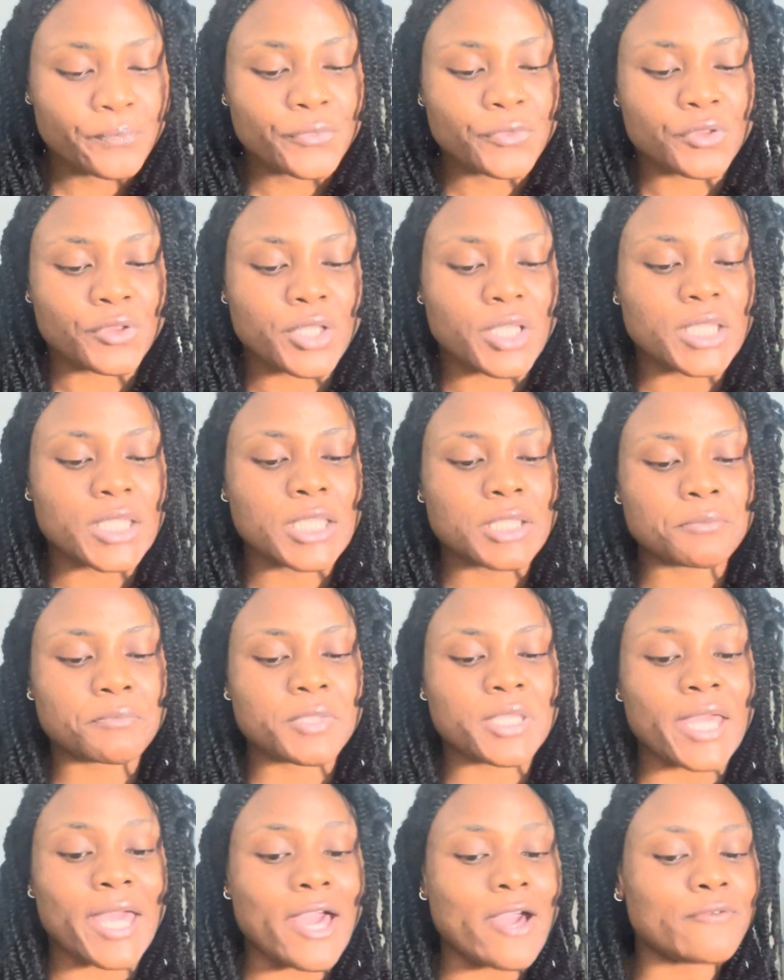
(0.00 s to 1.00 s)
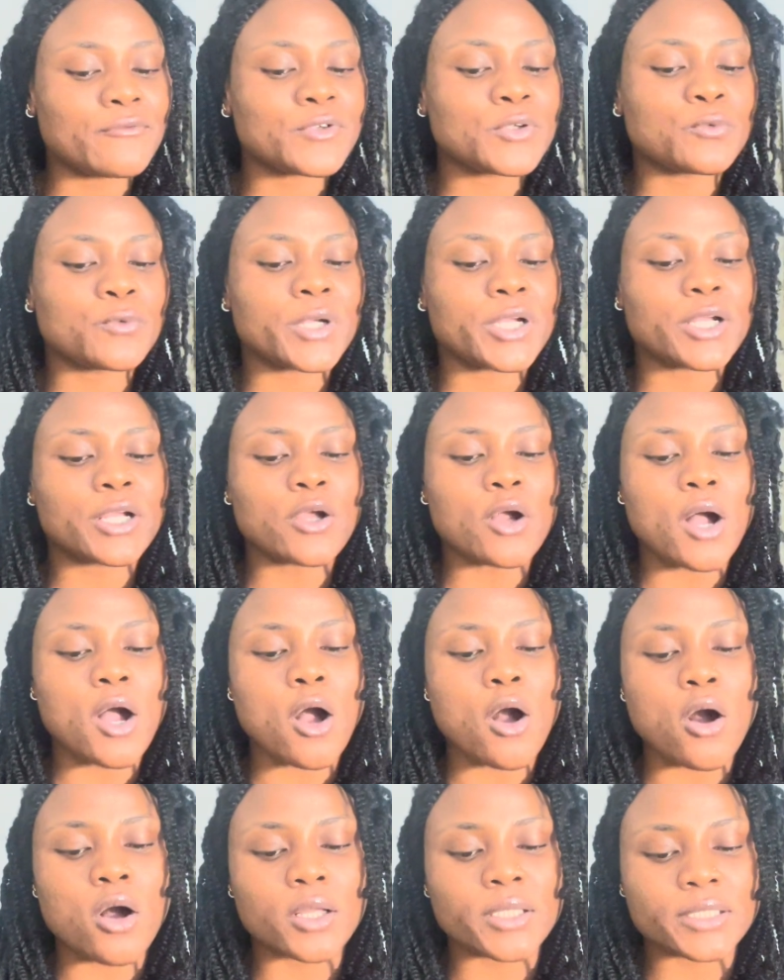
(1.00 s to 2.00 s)
They can be everywhere
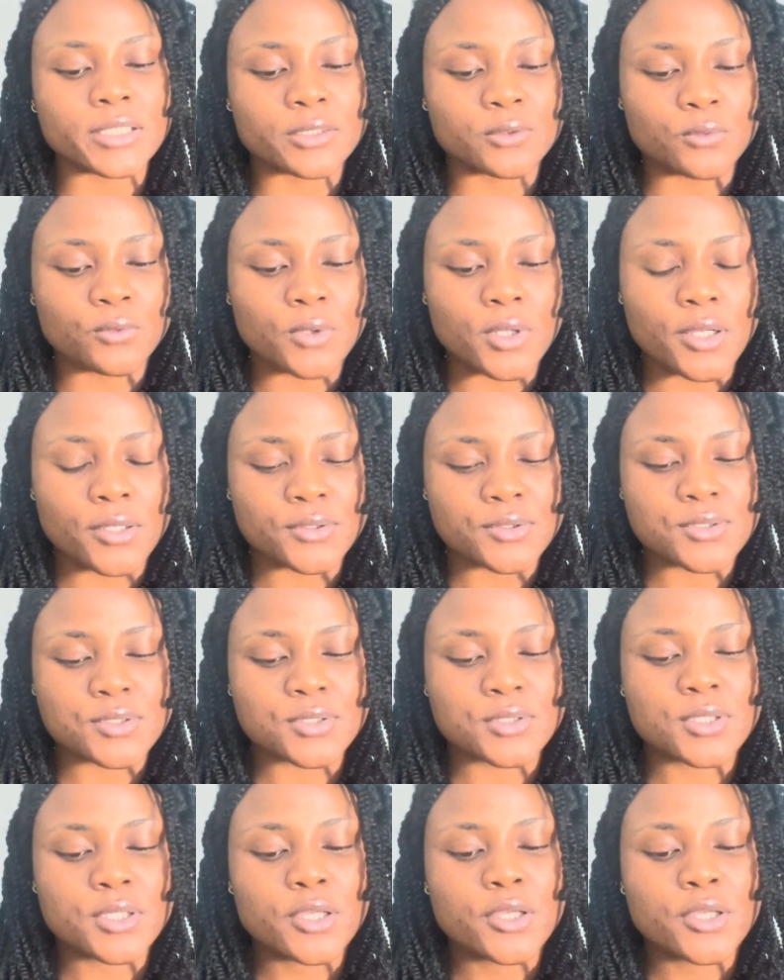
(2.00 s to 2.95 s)
all at once.